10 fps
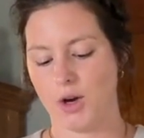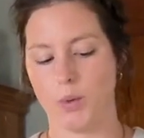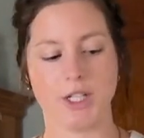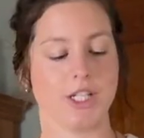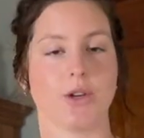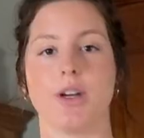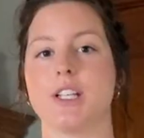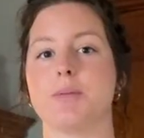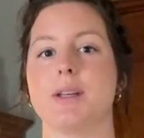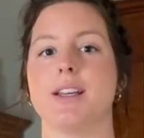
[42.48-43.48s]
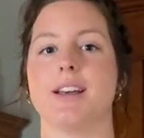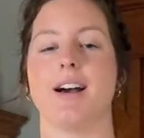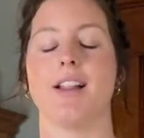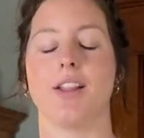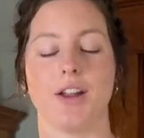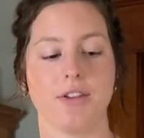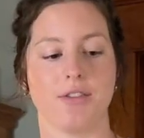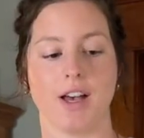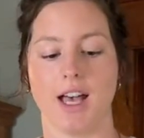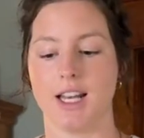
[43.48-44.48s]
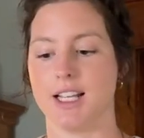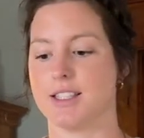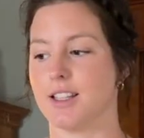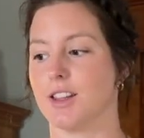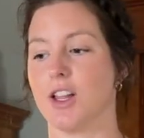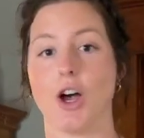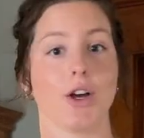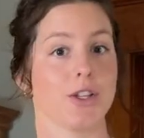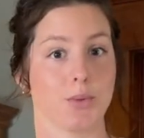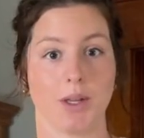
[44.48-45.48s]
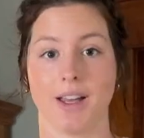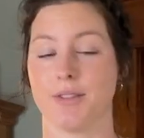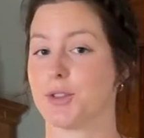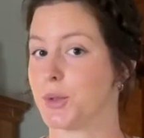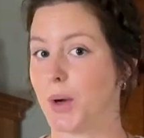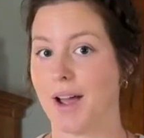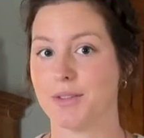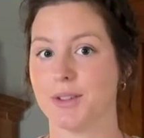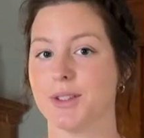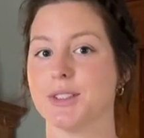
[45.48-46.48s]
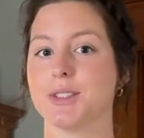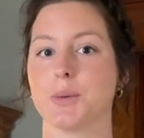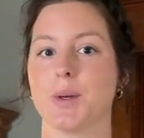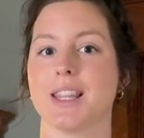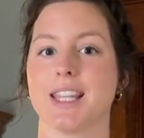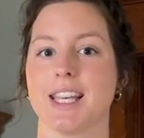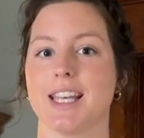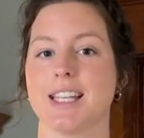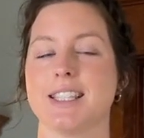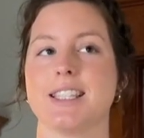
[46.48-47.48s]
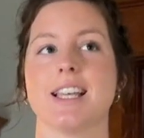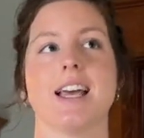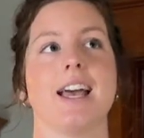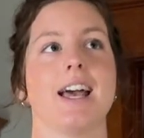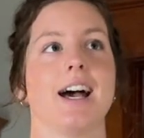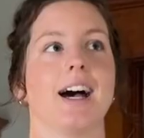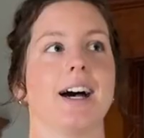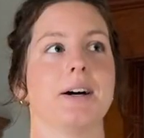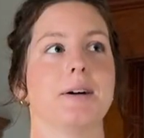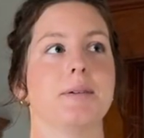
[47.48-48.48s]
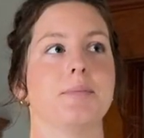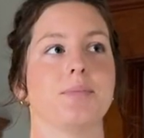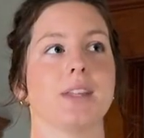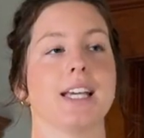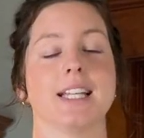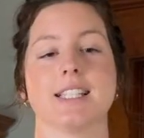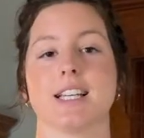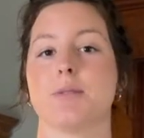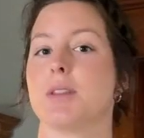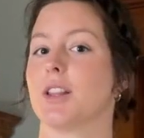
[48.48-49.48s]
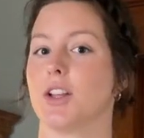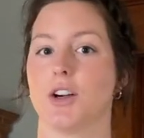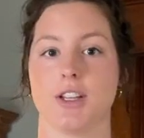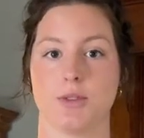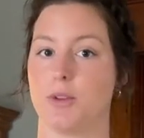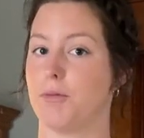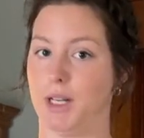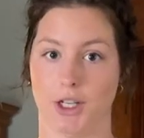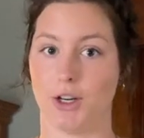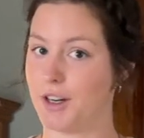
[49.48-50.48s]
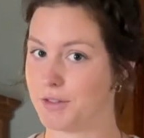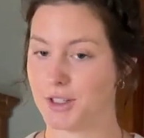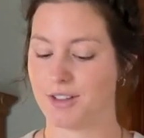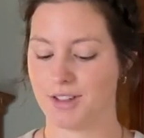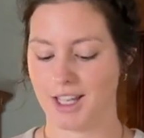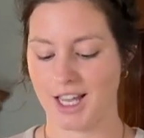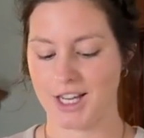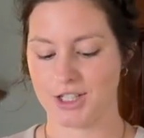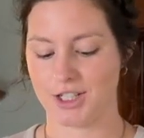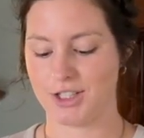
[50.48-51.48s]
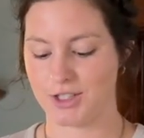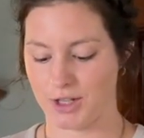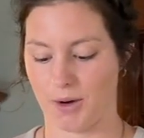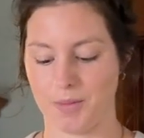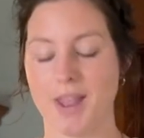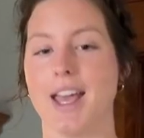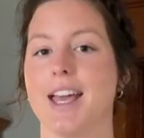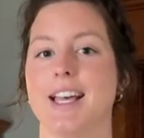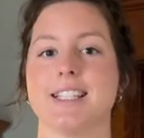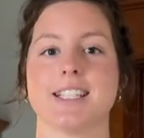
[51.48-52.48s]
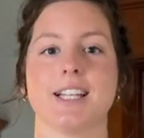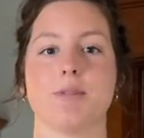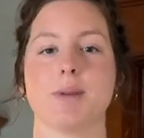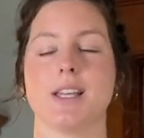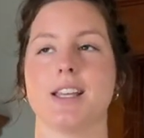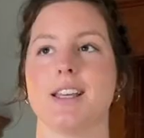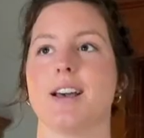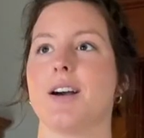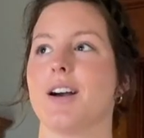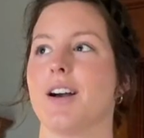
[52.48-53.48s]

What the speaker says: which is going to be a lot of fun. It's the longest we have traveled with kids. It is going to be the longest we've been gone for a vacation. So it's going to be,